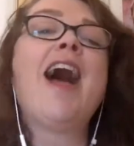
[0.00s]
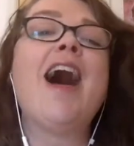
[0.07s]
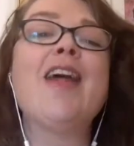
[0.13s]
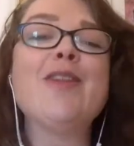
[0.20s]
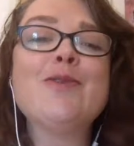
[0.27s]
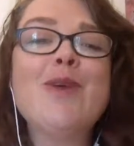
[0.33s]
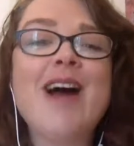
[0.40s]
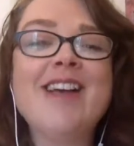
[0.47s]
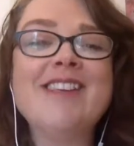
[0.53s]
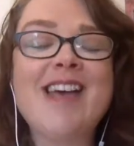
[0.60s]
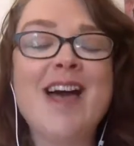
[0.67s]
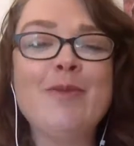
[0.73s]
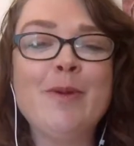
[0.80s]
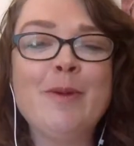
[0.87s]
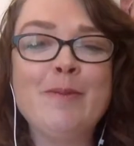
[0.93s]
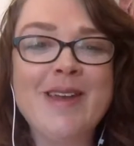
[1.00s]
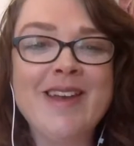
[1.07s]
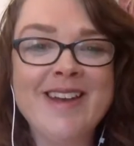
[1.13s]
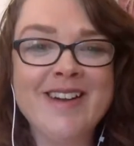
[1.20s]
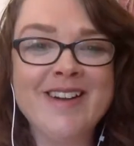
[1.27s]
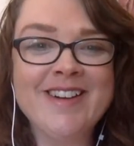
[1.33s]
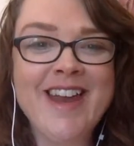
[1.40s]
Otherwise, I will be
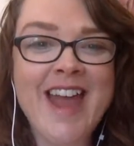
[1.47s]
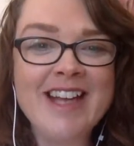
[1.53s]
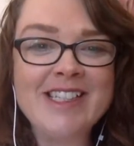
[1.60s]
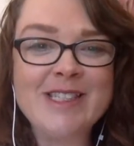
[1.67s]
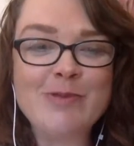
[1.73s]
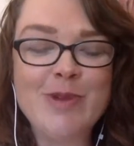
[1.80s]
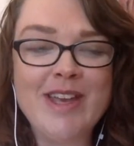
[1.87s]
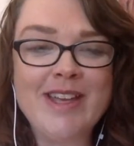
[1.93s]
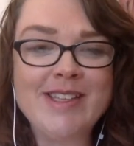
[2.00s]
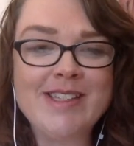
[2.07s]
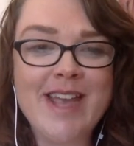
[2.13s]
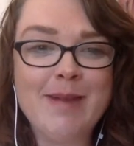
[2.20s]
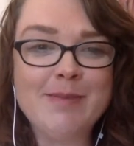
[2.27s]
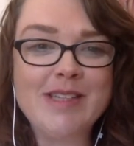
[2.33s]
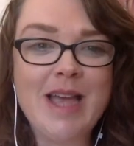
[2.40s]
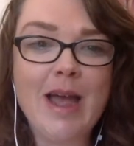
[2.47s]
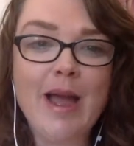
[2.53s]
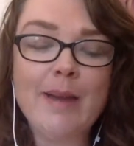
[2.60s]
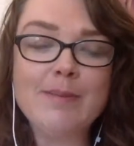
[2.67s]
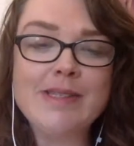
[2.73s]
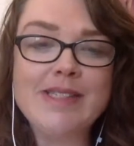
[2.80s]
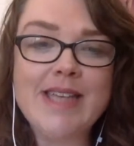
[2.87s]
here next week, same
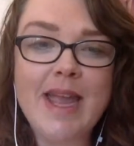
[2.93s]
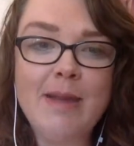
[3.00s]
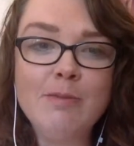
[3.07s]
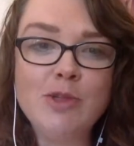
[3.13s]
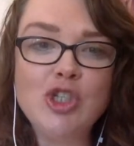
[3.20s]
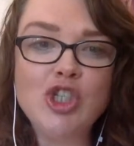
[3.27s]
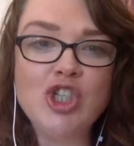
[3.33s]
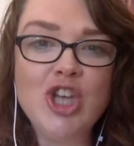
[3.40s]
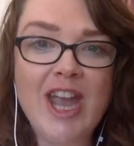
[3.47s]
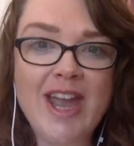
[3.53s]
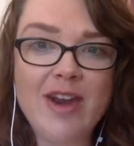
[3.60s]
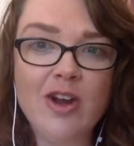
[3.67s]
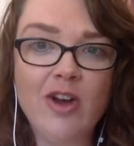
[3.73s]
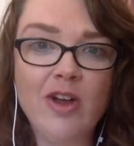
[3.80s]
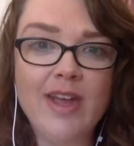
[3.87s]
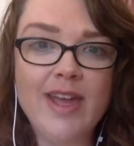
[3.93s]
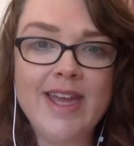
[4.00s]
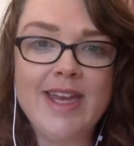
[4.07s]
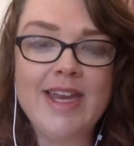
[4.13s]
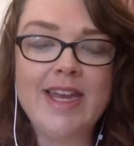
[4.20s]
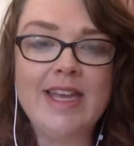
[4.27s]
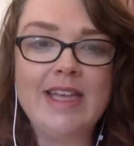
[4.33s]
time, same channel.
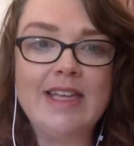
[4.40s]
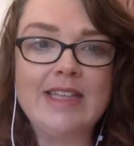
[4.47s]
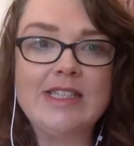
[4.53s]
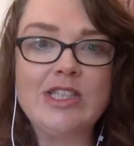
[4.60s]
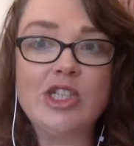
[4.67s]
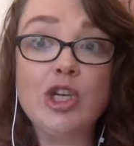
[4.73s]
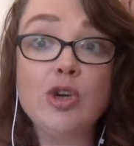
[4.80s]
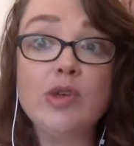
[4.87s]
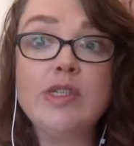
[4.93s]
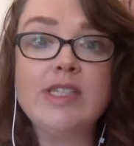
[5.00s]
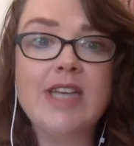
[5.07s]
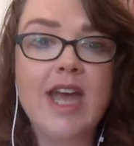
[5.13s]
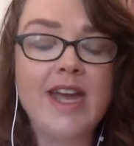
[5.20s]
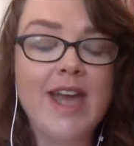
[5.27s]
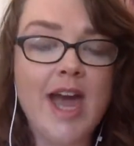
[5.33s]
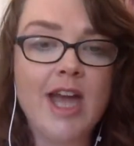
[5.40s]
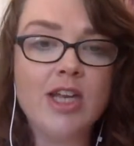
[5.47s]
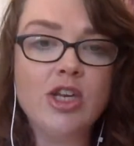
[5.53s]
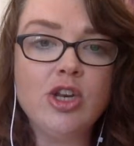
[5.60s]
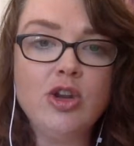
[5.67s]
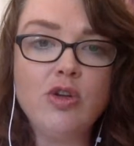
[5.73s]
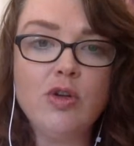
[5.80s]
It is Tuesday at
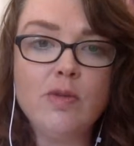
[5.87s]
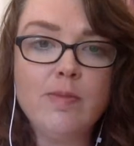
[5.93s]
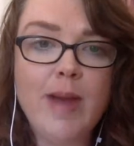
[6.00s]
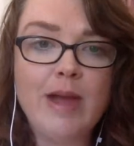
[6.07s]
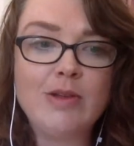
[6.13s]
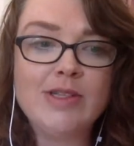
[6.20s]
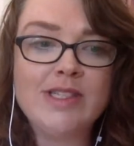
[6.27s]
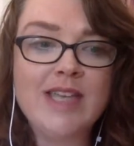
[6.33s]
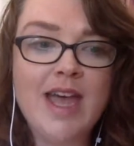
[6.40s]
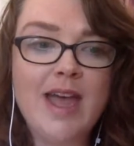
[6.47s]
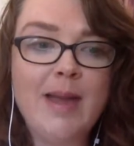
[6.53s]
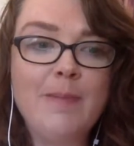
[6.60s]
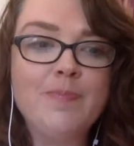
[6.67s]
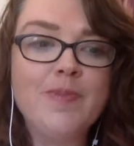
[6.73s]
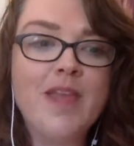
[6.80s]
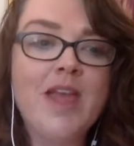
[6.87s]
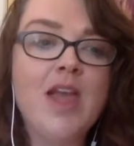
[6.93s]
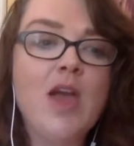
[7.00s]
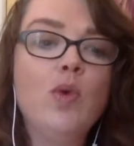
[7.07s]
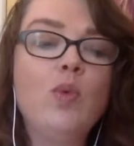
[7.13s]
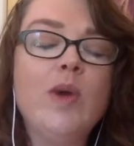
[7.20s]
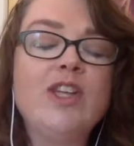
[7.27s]
noon Mountain Time,
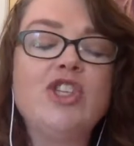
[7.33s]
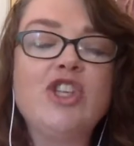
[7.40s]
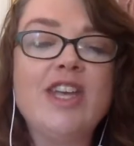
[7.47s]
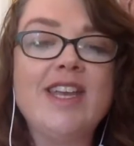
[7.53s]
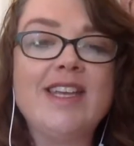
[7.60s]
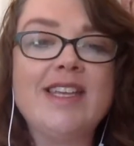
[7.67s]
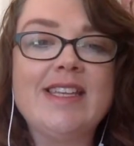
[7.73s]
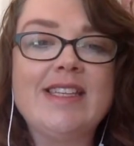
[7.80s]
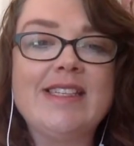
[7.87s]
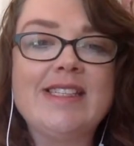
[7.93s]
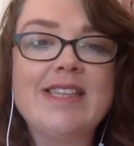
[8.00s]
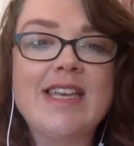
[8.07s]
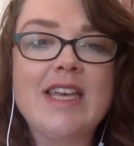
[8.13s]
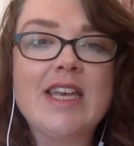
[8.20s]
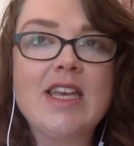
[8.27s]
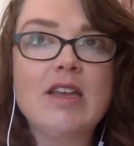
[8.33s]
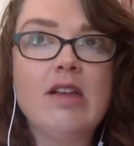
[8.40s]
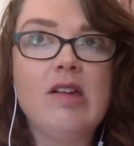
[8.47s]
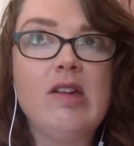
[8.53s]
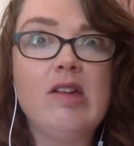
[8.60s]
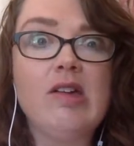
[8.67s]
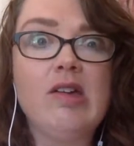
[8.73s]
which is
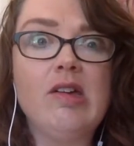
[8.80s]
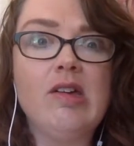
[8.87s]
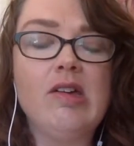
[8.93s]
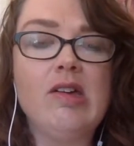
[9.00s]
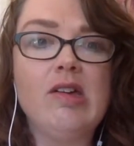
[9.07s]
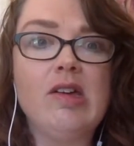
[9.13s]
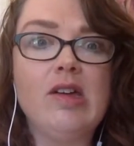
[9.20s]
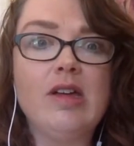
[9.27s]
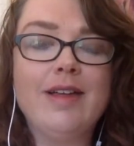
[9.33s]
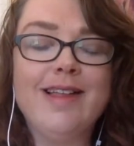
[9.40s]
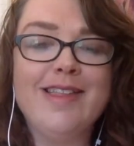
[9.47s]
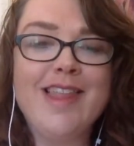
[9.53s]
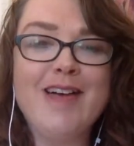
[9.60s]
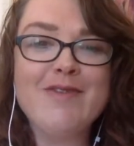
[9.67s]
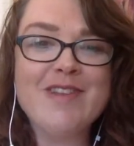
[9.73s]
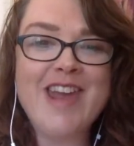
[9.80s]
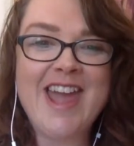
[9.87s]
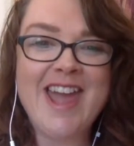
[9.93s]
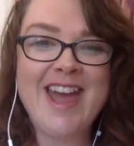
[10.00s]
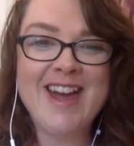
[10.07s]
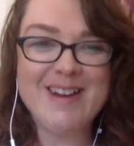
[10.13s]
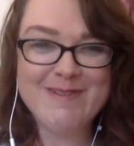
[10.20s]
11
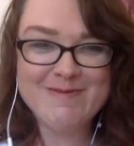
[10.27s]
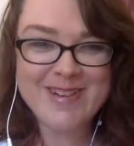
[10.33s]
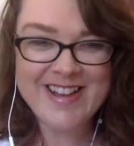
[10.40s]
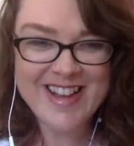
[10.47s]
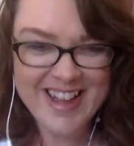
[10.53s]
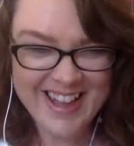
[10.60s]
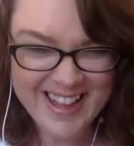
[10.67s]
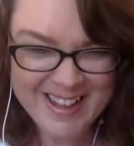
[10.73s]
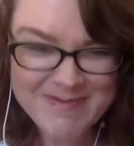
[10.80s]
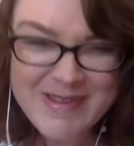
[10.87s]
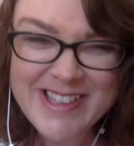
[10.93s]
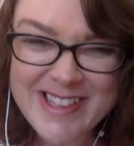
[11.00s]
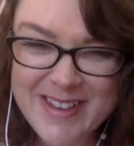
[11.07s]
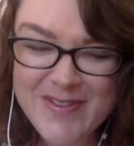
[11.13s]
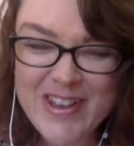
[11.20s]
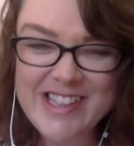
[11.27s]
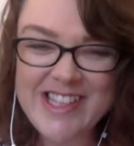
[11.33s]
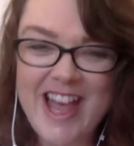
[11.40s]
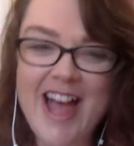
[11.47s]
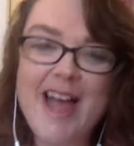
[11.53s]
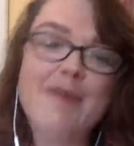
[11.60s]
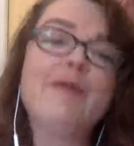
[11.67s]
a.m. Pacific
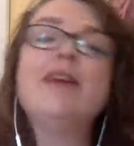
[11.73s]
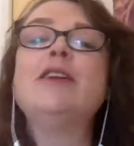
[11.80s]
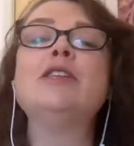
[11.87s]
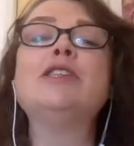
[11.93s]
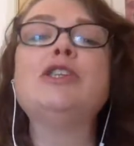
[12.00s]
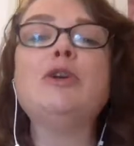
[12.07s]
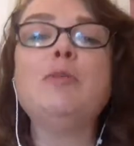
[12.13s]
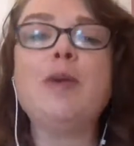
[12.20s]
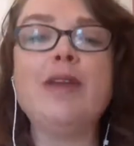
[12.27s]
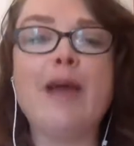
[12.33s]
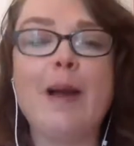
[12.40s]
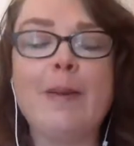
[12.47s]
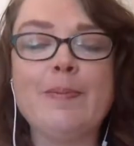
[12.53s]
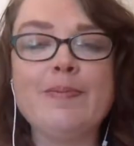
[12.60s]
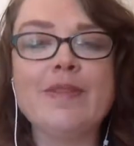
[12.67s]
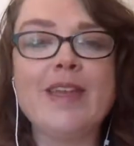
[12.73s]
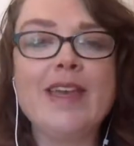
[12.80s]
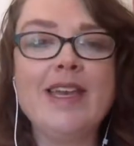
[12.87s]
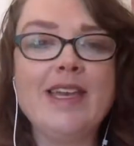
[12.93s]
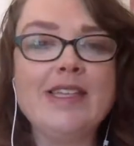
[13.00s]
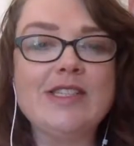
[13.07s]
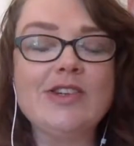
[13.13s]
Time, 2 p.m.
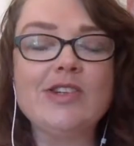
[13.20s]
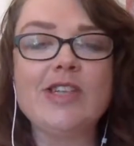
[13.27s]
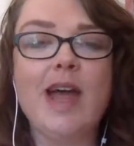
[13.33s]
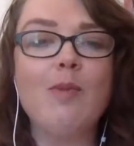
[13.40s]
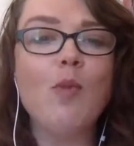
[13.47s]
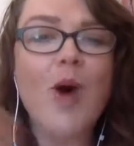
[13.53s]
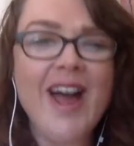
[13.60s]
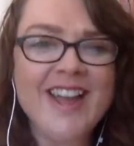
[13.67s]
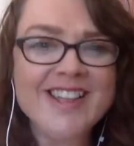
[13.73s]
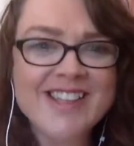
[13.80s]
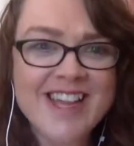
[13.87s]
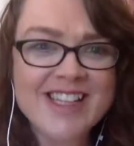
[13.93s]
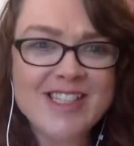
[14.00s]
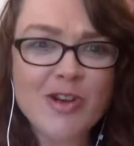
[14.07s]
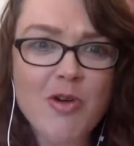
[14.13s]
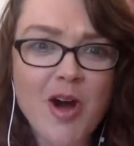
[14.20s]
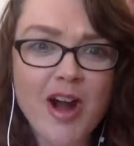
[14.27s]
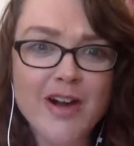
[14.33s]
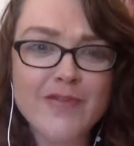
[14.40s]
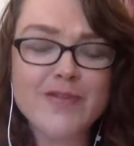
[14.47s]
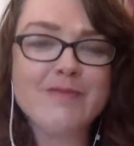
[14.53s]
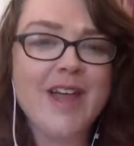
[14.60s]
Eastern time. Why is that so
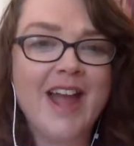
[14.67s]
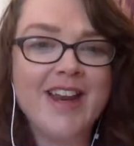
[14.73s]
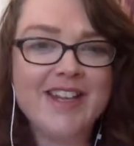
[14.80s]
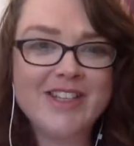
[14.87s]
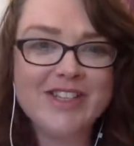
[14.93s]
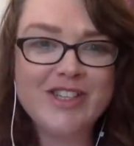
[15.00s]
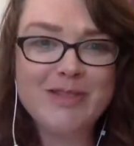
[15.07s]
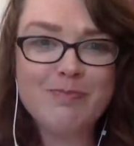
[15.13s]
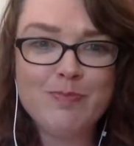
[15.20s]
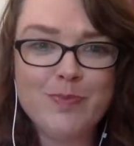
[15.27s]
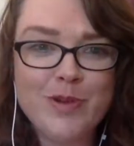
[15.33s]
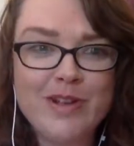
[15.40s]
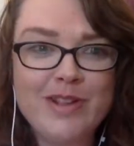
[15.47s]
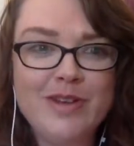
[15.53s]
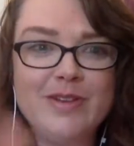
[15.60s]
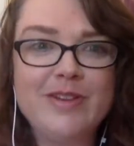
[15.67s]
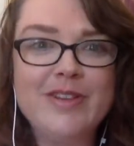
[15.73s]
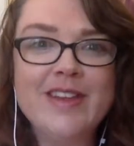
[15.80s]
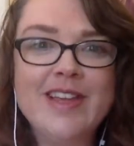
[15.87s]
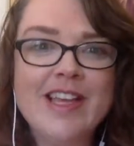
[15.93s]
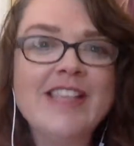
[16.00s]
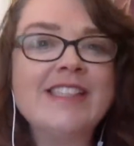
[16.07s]
hard for me? I need to just put a little
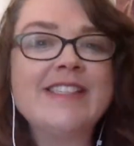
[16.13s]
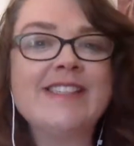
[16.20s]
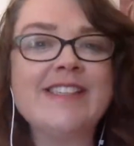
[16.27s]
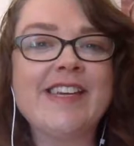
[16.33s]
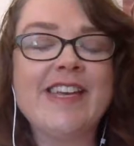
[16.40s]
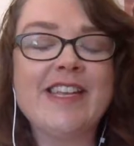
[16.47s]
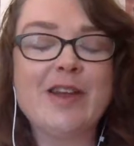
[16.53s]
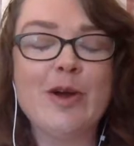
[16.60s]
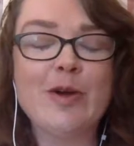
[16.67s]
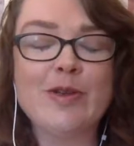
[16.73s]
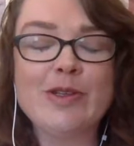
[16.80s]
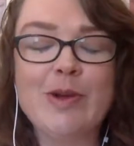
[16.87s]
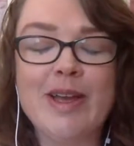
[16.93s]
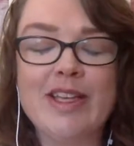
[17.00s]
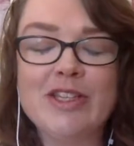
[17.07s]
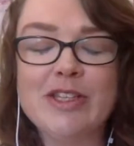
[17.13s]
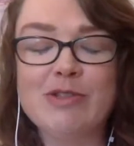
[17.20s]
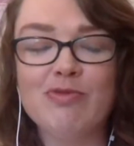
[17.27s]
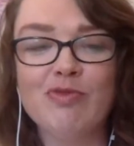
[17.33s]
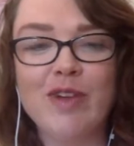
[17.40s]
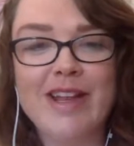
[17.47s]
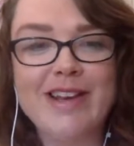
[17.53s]
sticky note so I can just
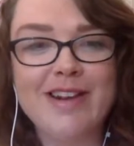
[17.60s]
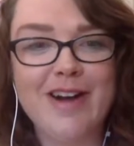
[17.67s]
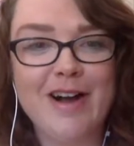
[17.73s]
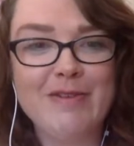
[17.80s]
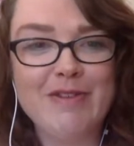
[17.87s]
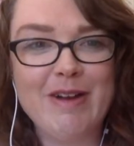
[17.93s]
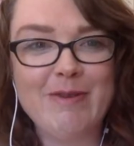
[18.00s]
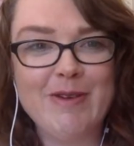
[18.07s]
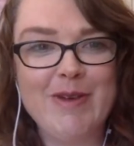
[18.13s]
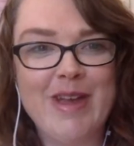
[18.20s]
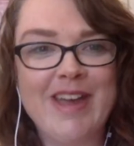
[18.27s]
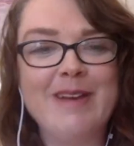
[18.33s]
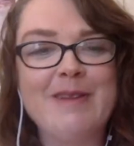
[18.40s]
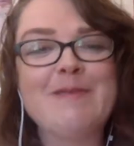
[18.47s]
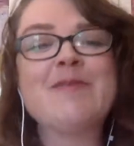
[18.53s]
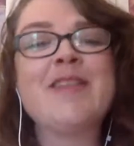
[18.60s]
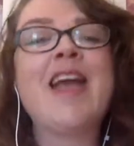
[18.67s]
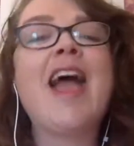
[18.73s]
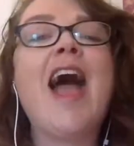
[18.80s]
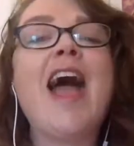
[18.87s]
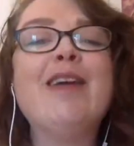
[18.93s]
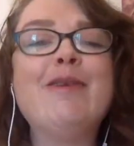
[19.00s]
read it off every week.
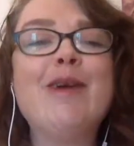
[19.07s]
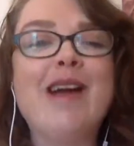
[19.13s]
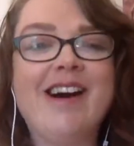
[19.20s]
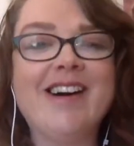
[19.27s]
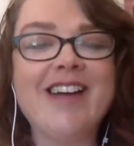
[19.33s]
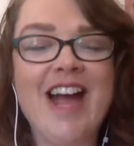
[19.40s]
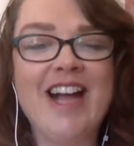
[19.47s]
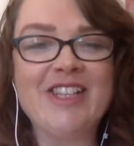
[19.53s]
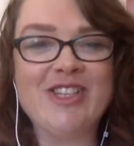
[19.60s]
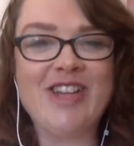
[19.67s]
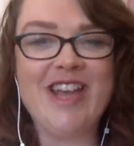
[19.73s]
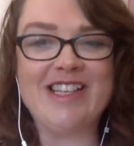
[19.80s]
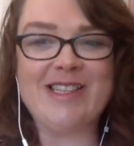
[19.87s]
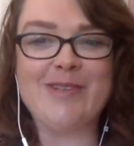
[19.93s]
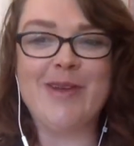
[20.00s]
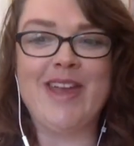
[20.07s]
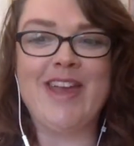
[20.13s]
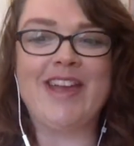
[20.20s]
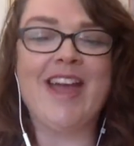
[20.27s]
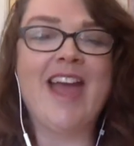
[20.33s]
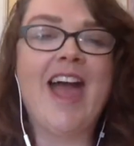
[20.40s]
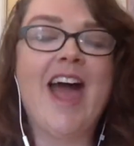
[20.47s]
Anyway, I'll catch you next
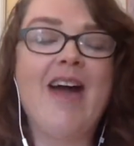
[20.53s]
week.